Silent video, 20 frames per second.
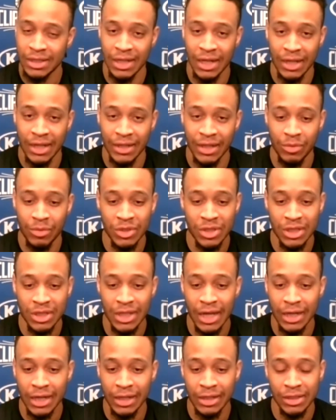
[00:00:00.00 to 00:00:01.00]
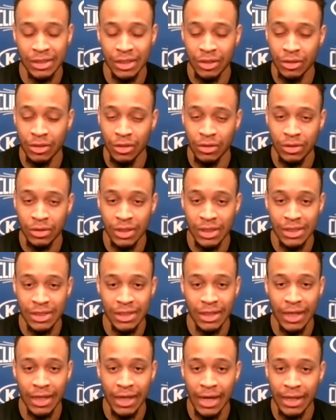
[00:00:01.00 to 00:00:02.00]
think we just gotta continue to listen
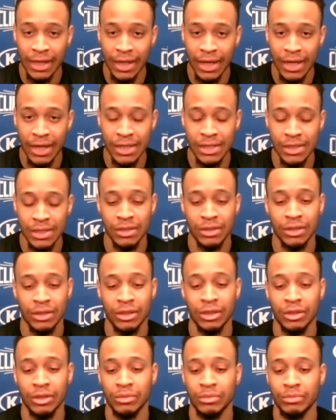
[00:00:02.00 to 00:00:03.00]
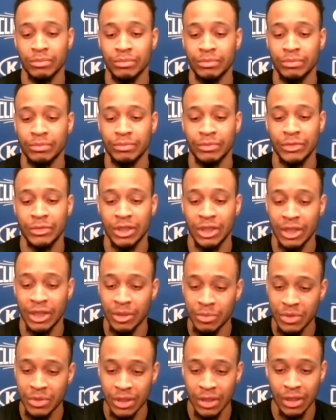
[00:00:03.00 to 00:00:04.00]
to guidelines,
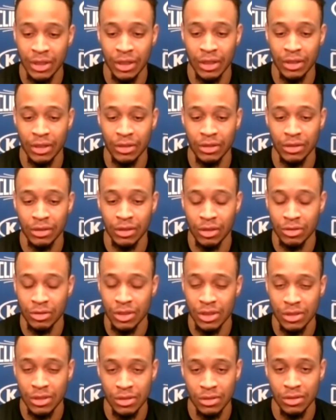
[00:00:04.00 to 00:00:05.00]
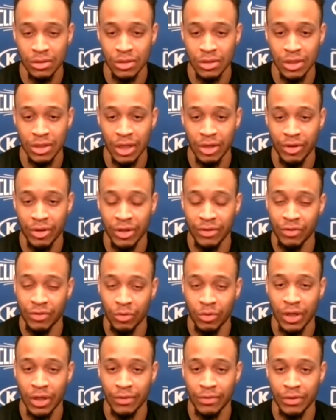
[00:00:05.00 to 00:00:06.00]
tips and, you know, just stay ready for
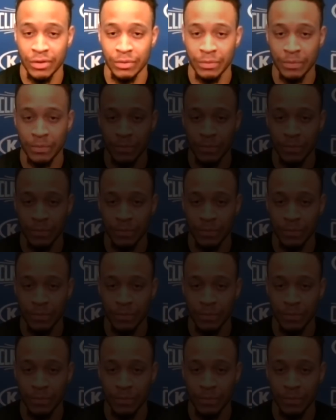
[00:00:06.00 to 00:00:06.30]
whatever.